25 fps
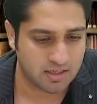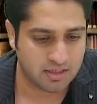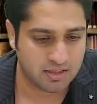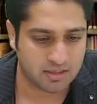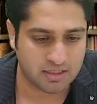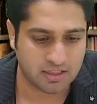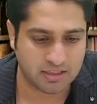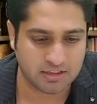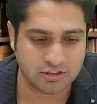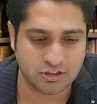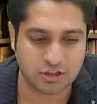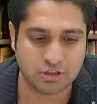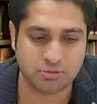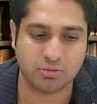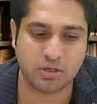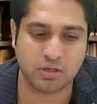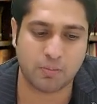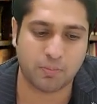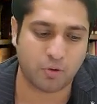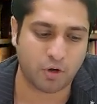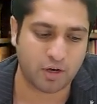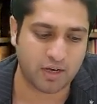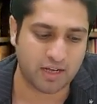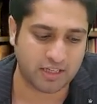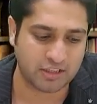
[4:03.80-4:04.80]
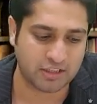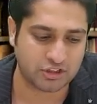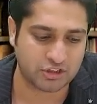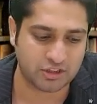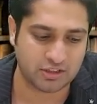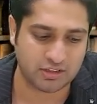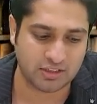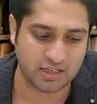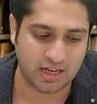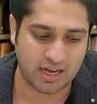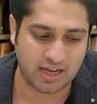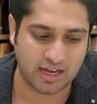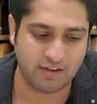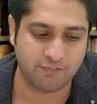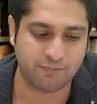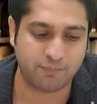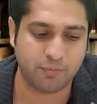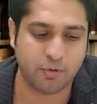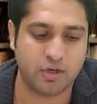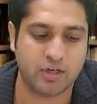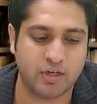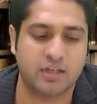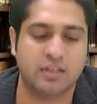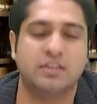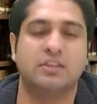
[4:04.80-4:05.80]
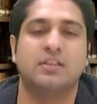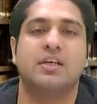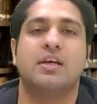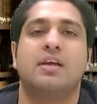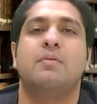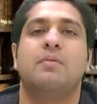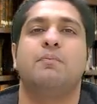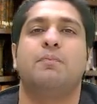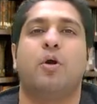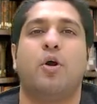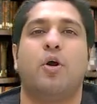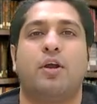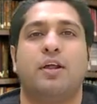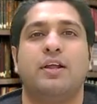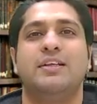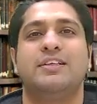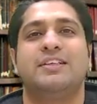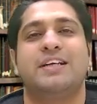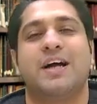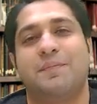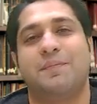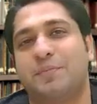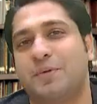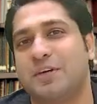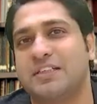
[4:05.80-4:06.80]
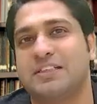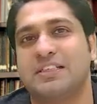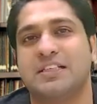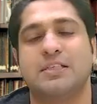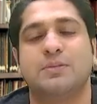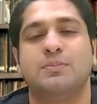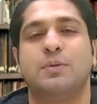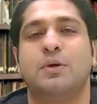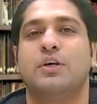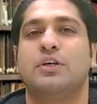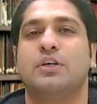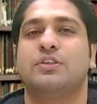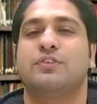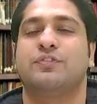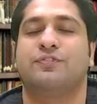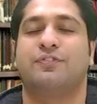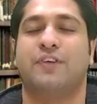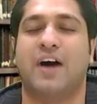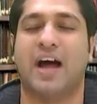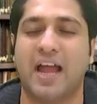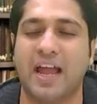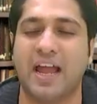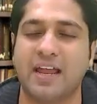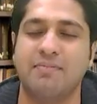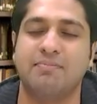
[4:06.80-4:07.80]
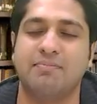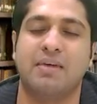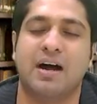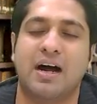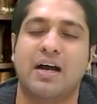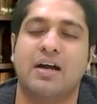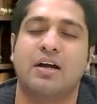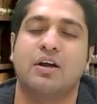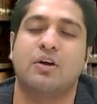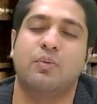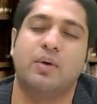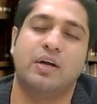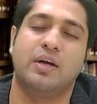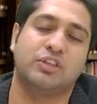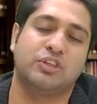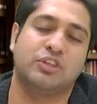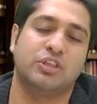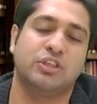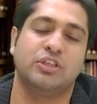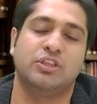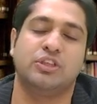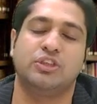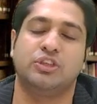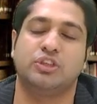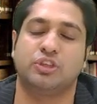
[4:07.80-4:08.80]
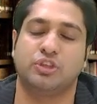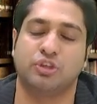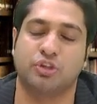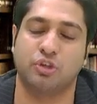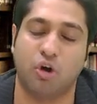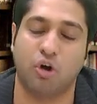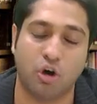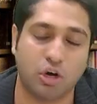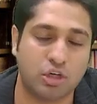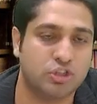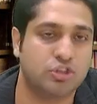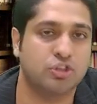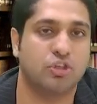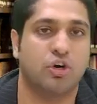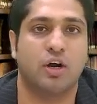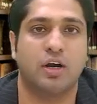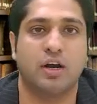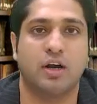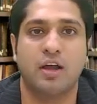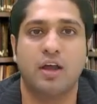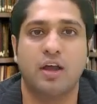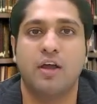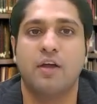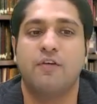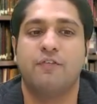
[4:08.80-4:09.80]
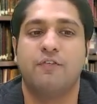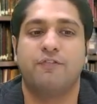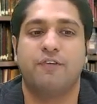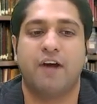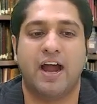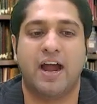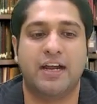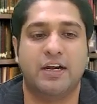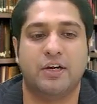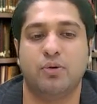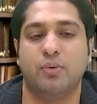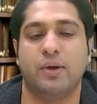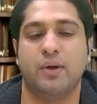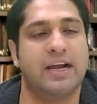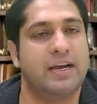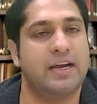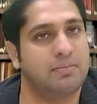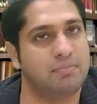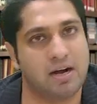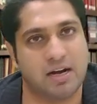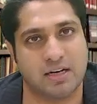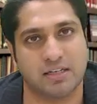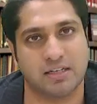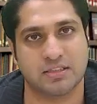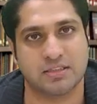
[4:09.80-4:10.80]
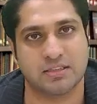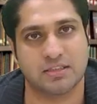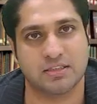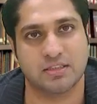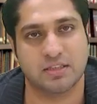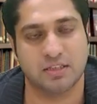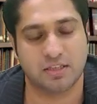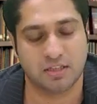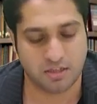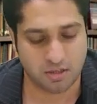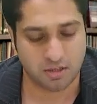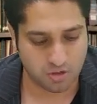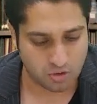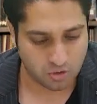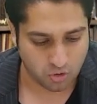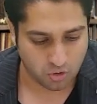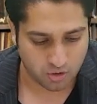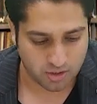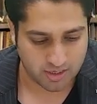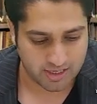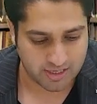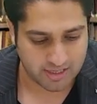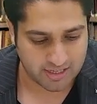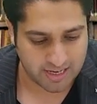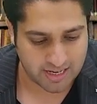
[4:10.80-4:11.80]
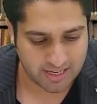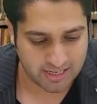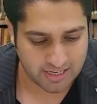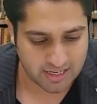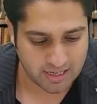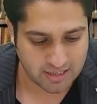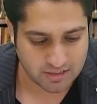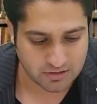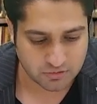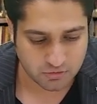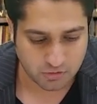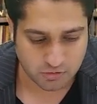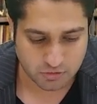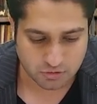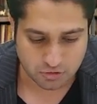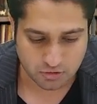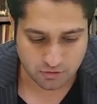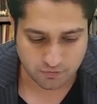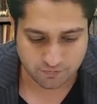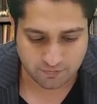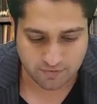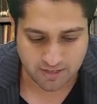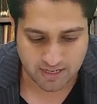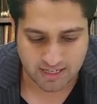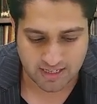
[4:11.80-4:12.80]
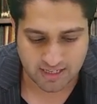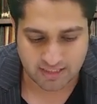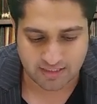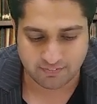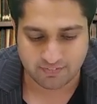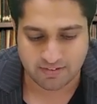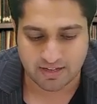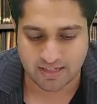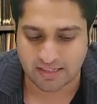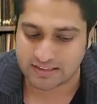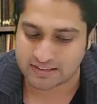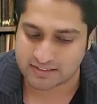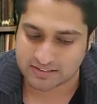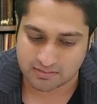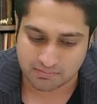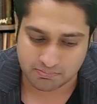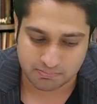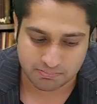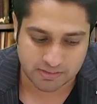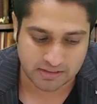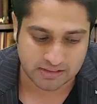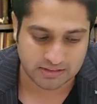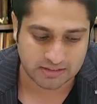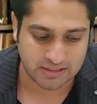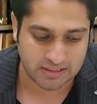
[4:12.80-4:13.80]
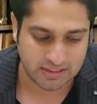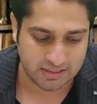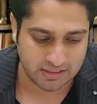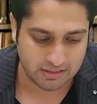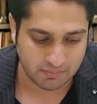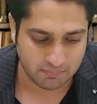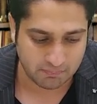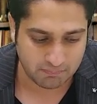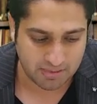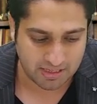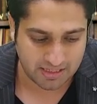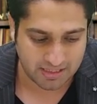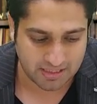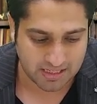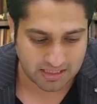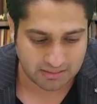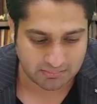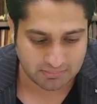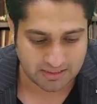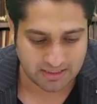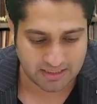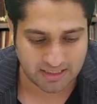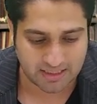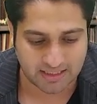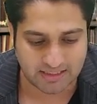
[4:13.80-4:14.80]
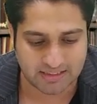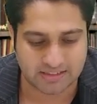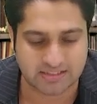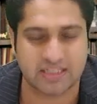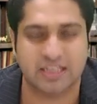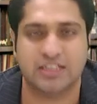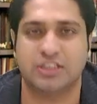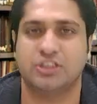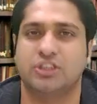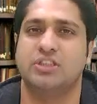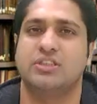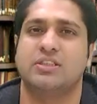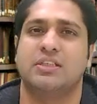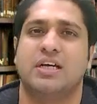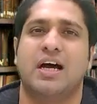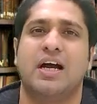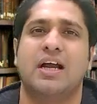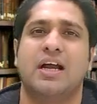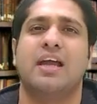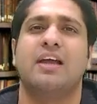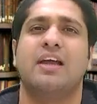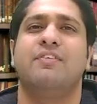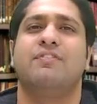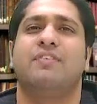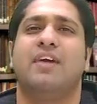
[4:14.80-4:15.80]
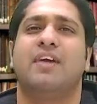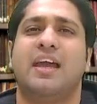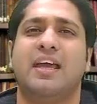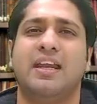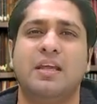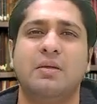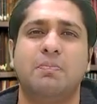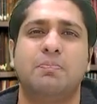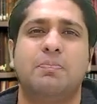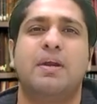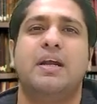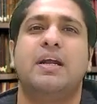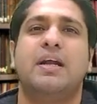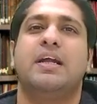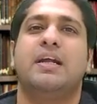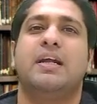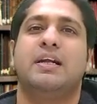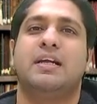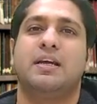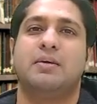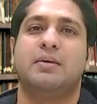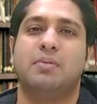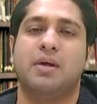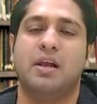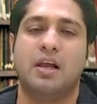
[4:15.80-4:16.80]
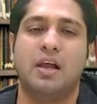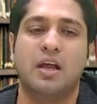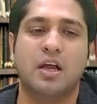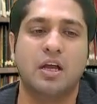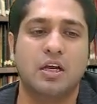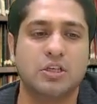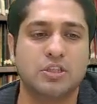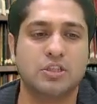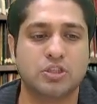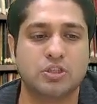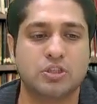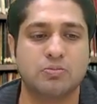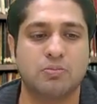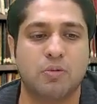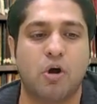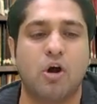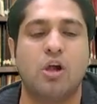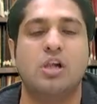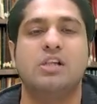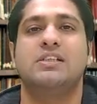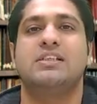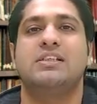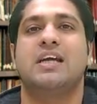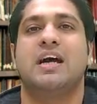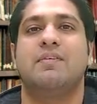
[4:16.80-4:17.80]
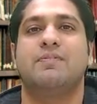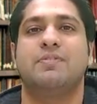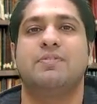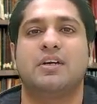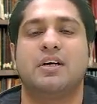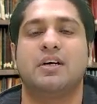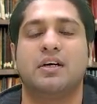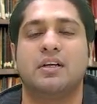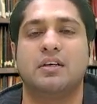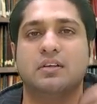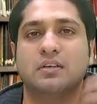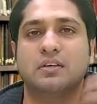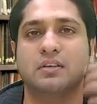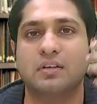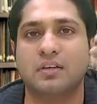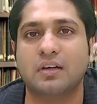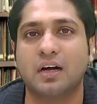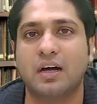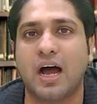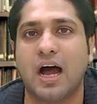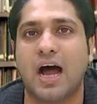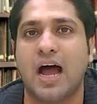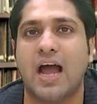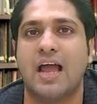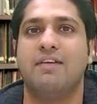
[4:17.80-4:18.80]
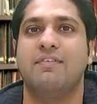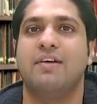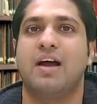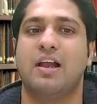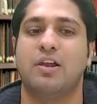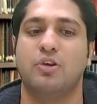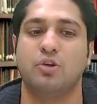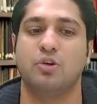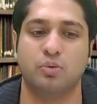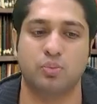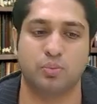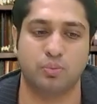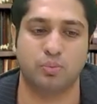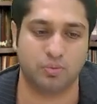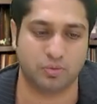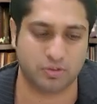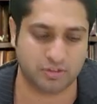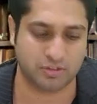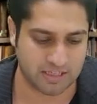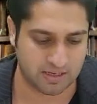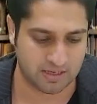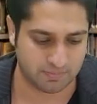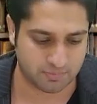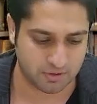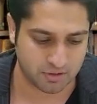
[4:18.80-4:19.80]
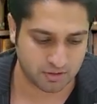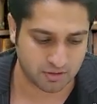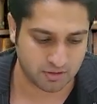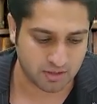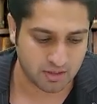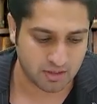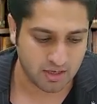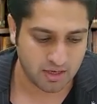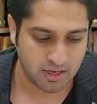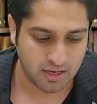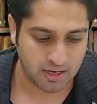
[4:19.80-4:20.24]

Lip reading: Consumer protection, I have put it in the important chapters list, because 5 mark question is sure shot 5 to 8 marks. Okay, RERA is also a very, very simple thing. Benami transactions, again, very predictable. Small chapter, high value chapter.